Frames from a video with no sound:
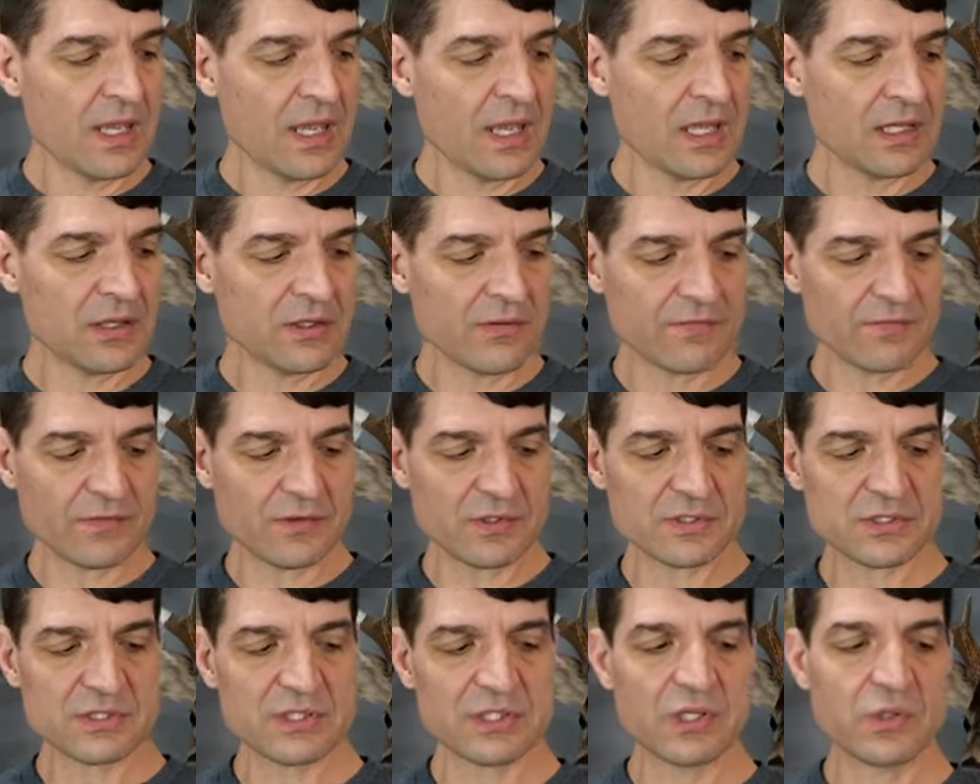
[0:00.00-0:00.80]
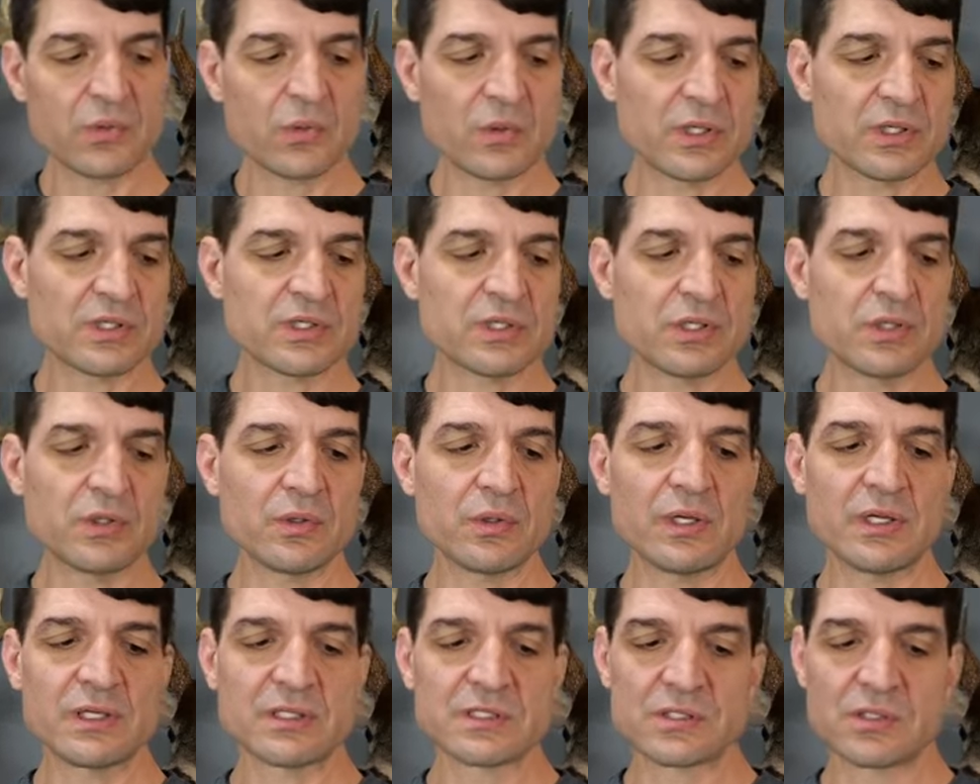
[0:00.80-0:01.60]
And the first thing you want to
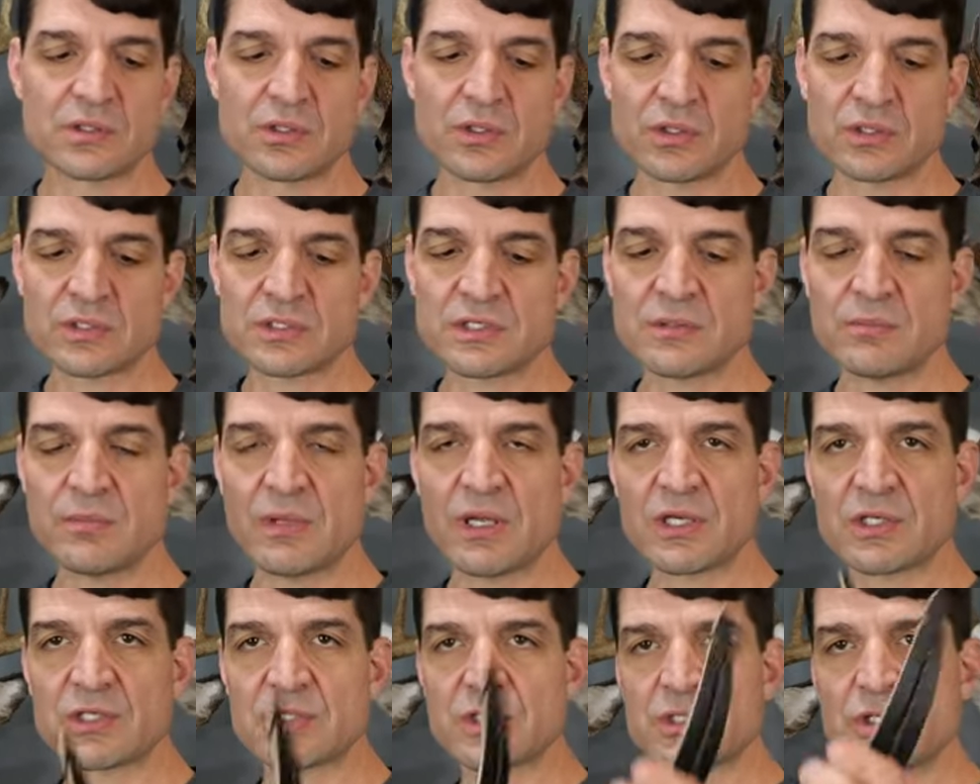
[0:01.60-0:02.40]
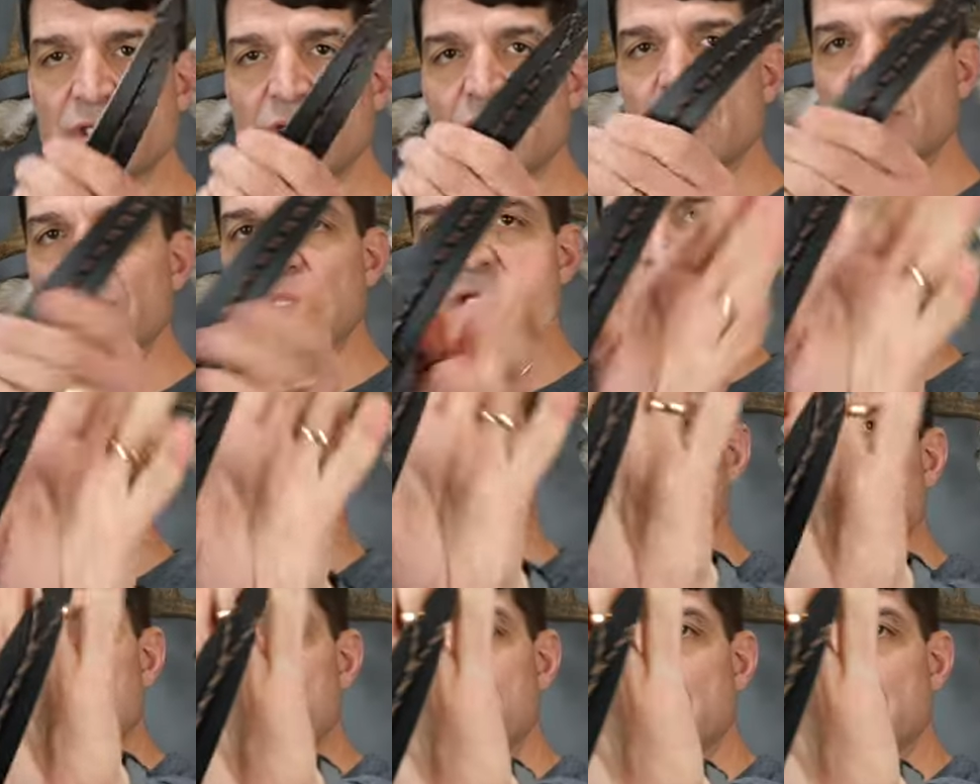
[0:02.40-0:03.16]
do is look to make sure that your